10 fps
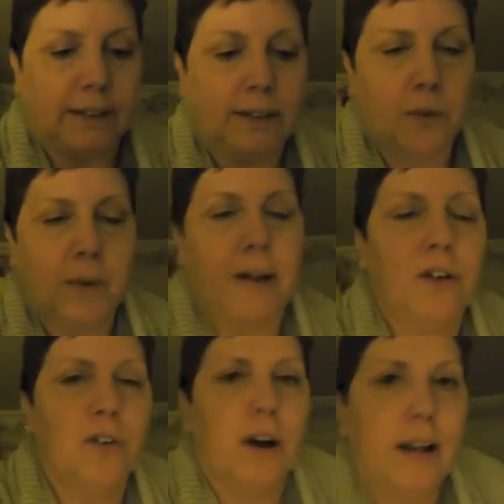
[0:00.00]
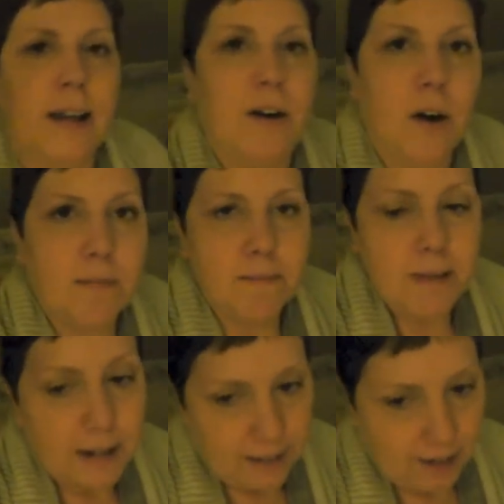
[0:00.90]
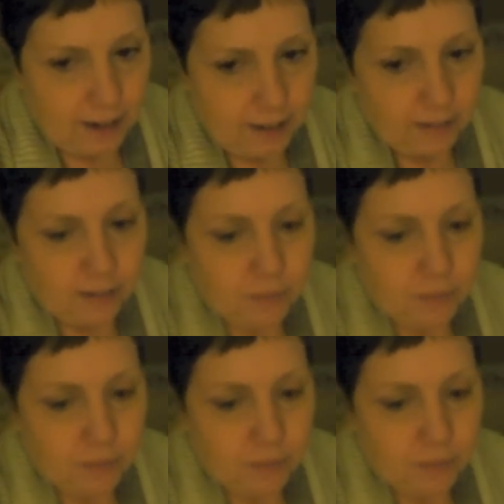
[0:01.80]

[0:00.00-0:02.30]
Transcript: So we're going to try again on Monday.